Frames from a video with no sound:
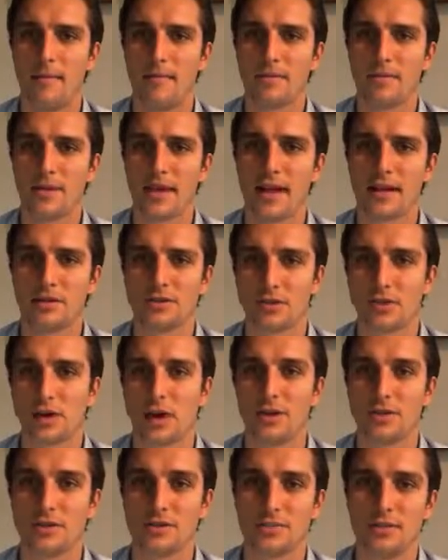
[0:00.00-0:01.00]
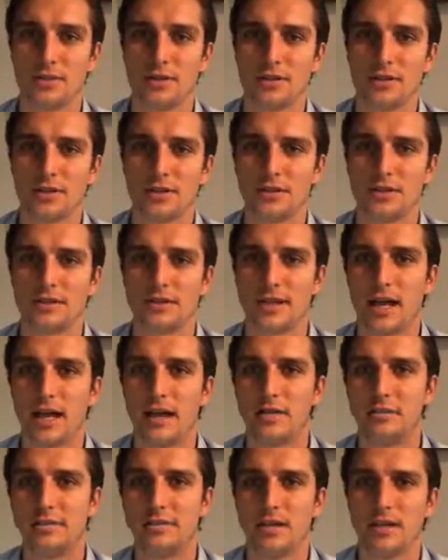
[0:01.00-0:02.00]
the actual contribution
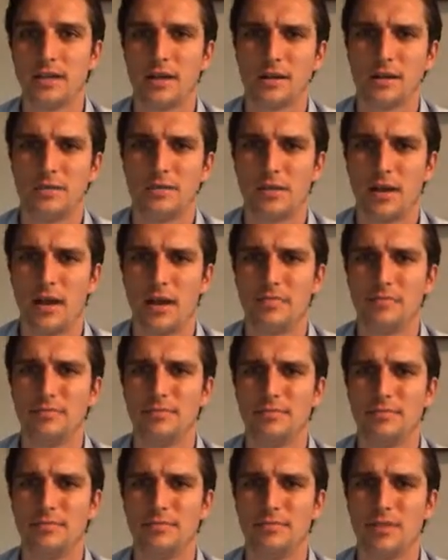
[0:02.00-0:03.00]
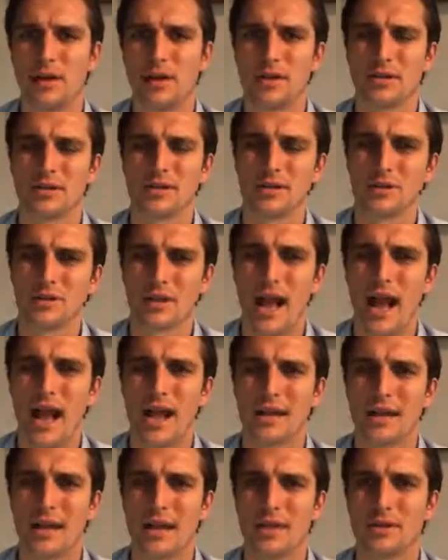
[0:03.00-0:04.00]
itself, from whether it's
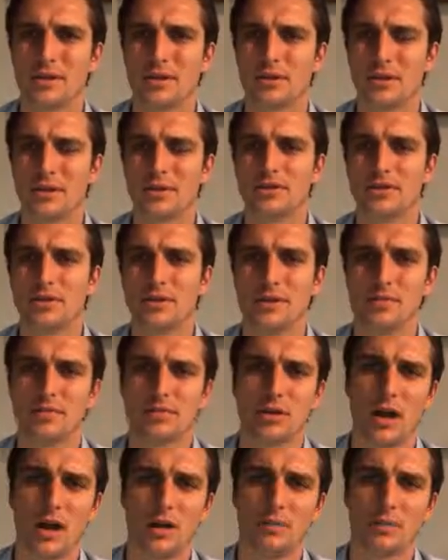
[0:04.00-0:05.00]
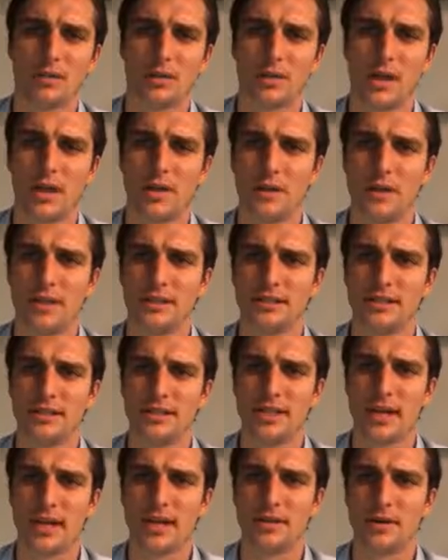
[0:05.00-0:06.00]
tracking, whether it's doing proper
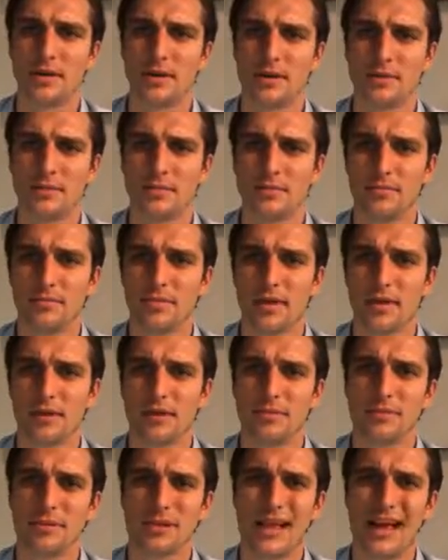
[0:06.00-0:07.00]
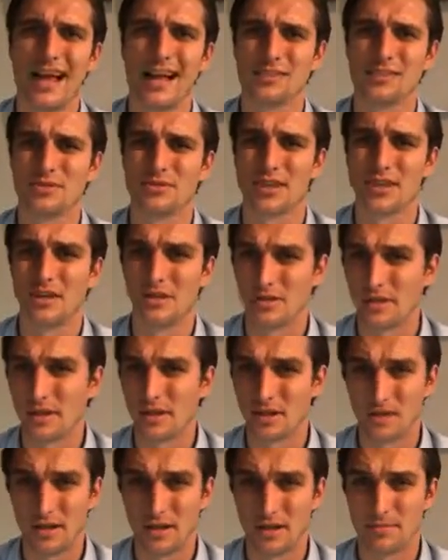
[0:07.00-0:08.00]
KYC, AML, and compliance, which I don't
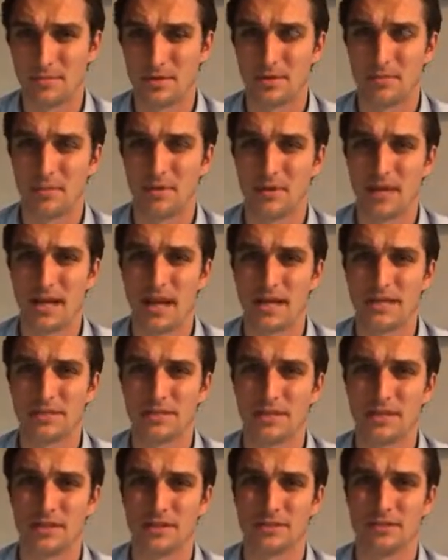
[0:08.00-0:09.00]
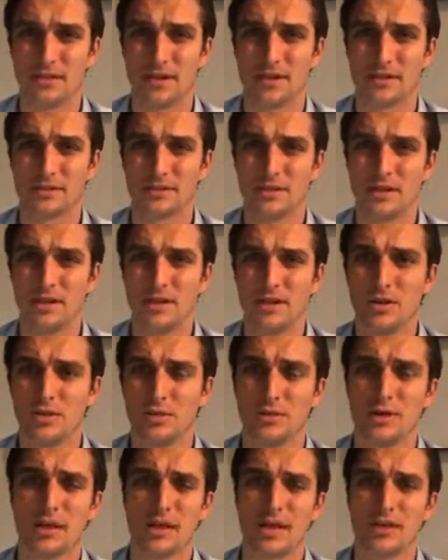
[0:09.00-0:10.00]
think a lot of people in the ICO space
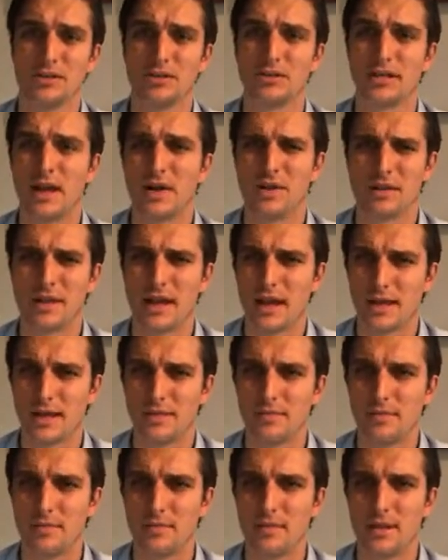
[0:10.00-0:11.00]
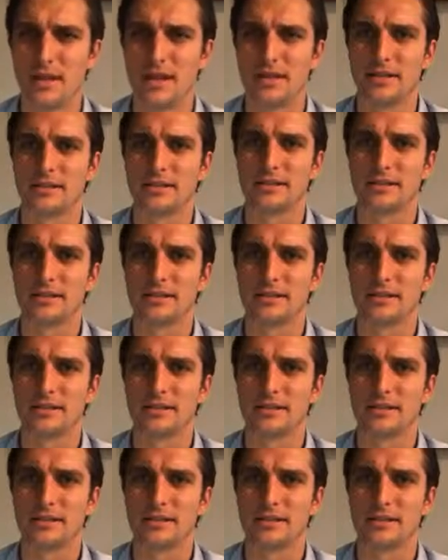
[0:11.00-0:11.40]
really understand what that even means.